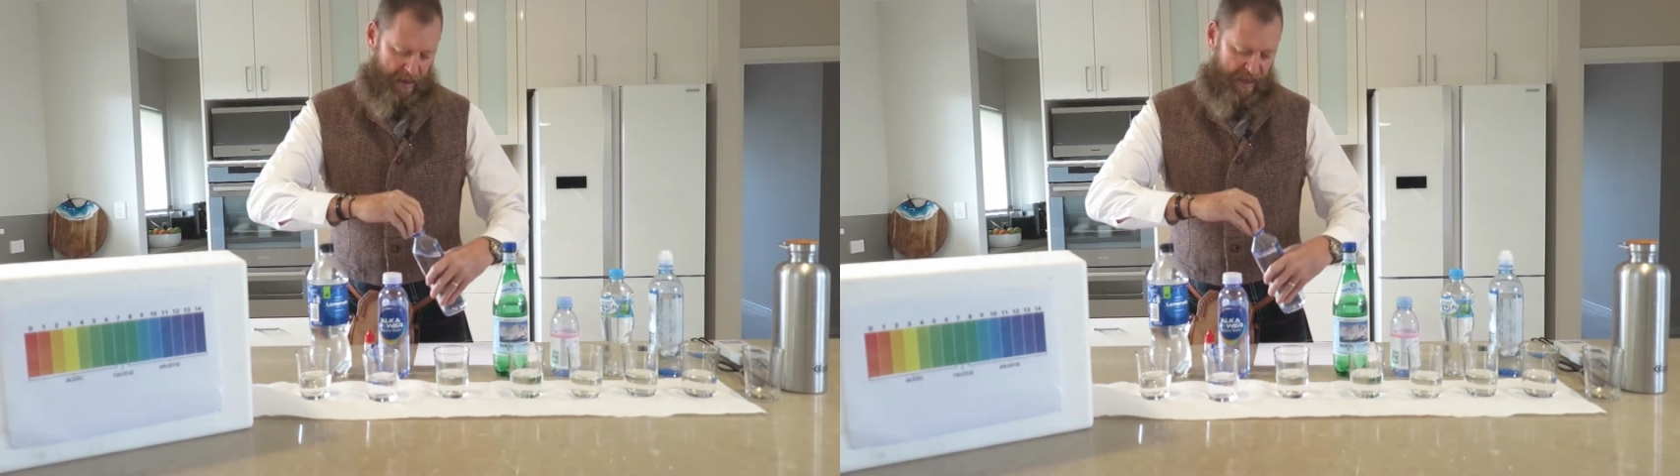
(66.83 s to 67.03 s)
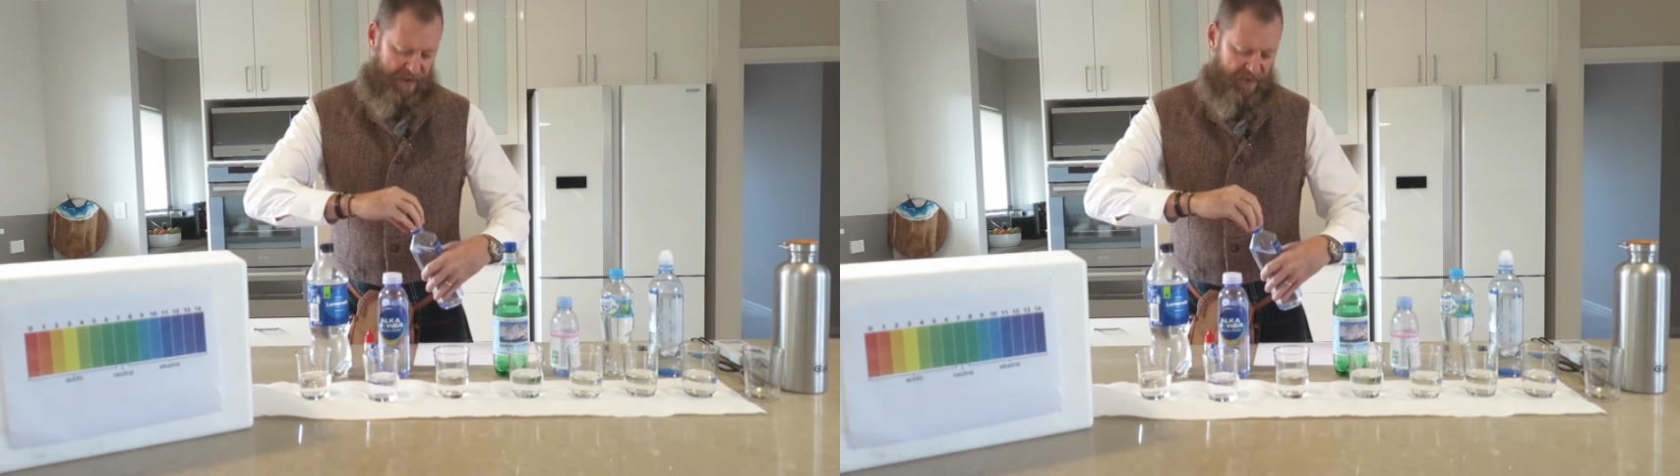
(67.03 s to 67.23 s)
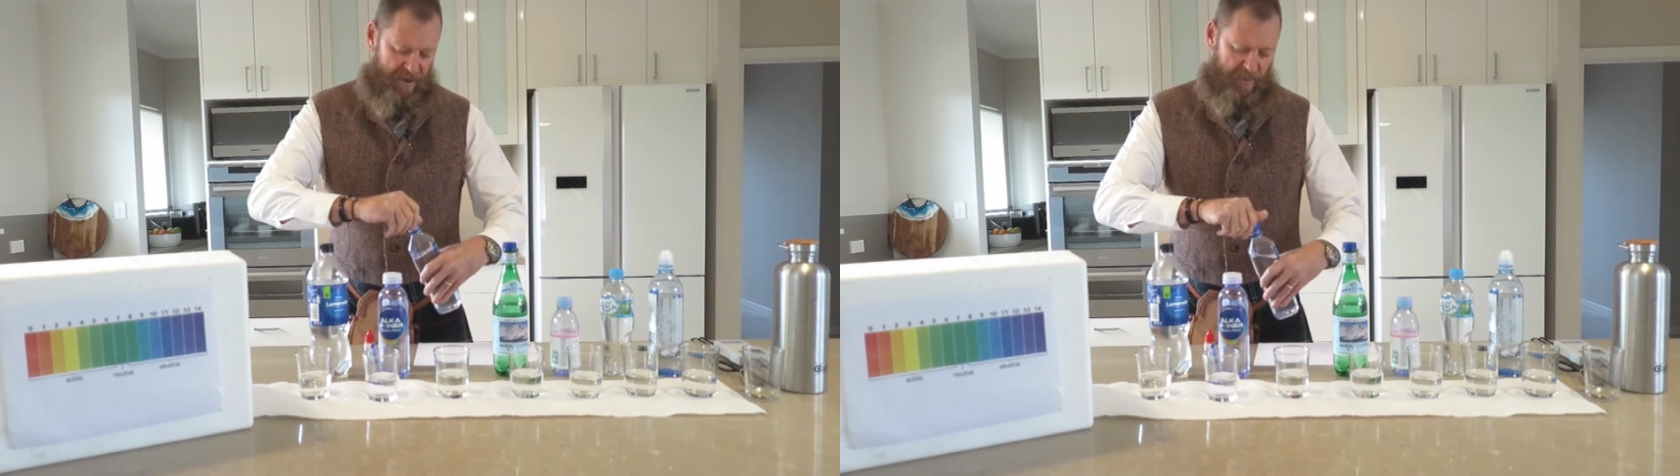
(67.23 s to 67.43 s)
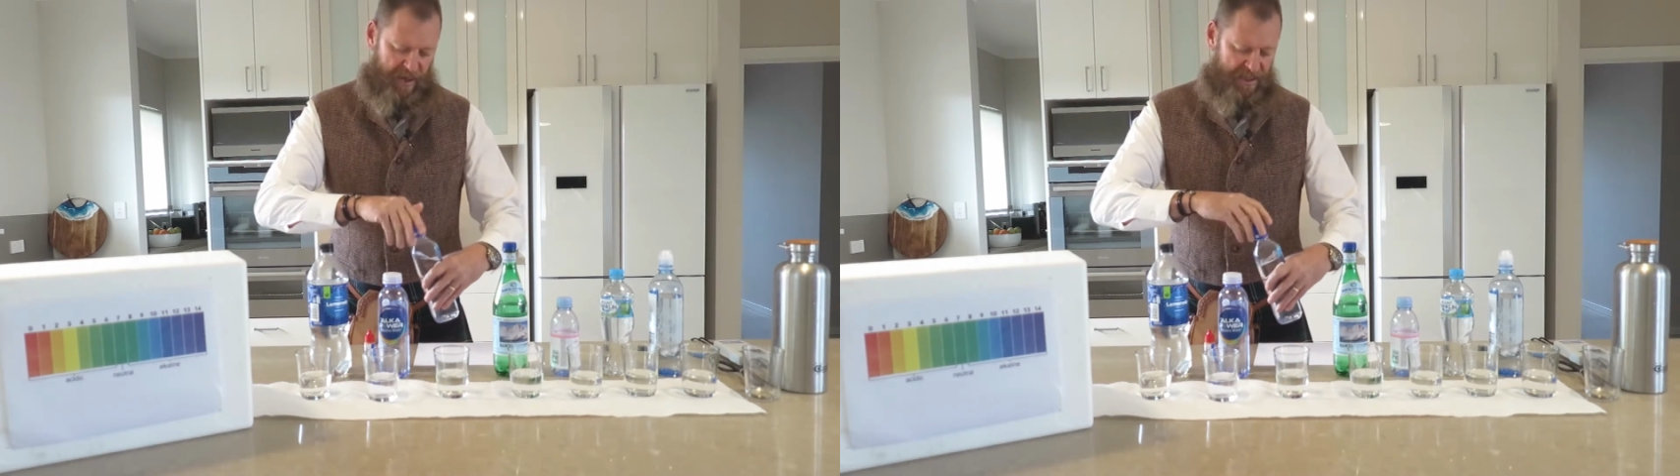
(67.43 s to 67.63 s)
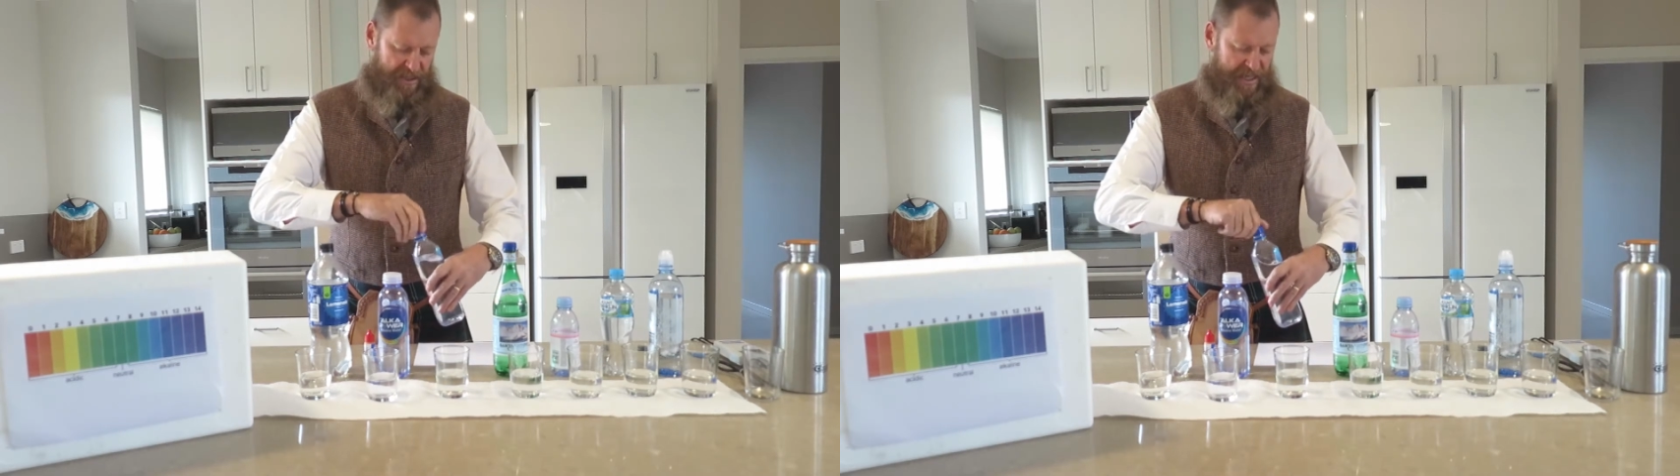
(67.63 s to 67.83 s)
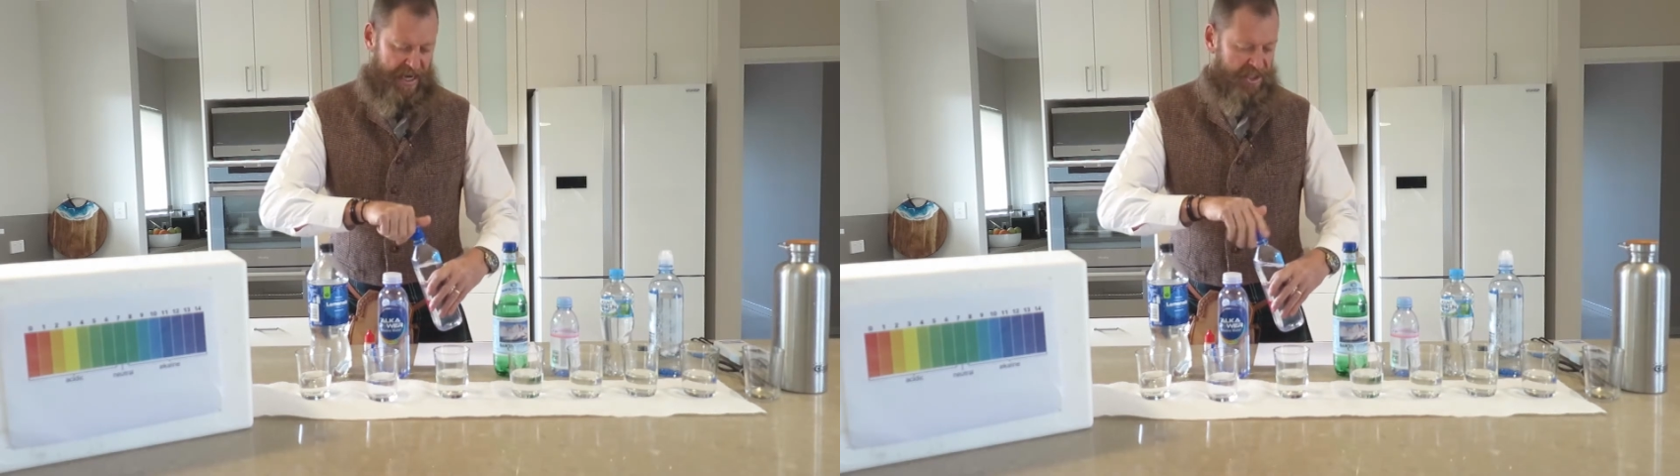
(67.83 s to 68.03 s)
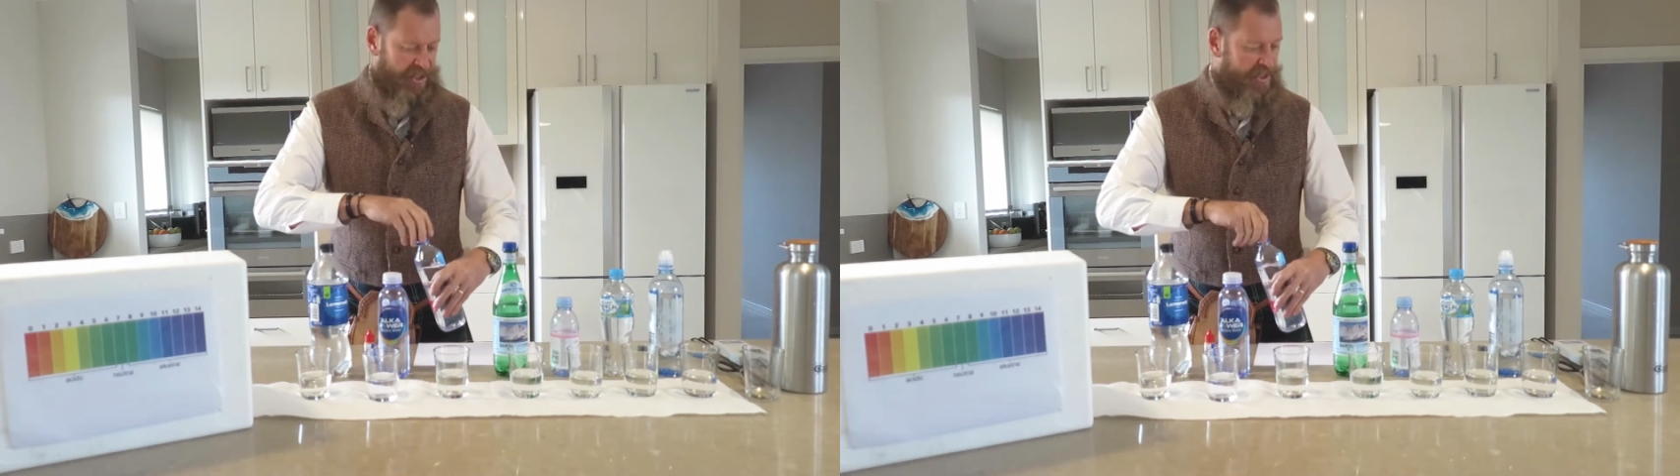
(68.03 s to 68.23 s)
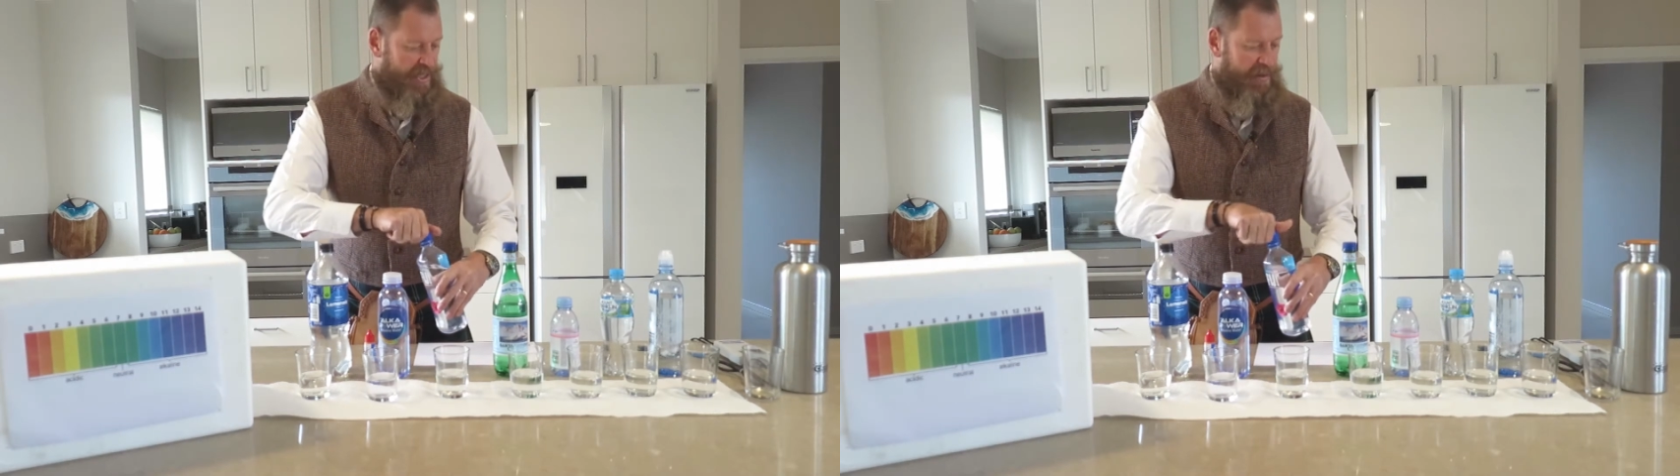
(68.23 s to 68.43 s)
given the
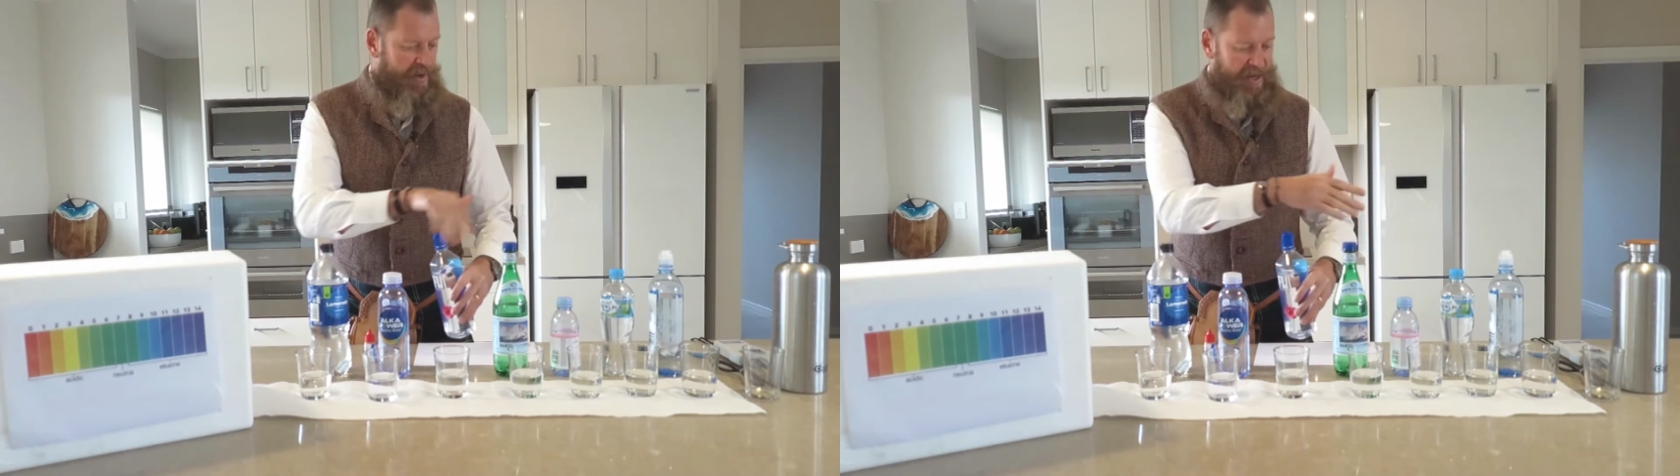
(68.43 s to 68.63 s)
presentation is I'm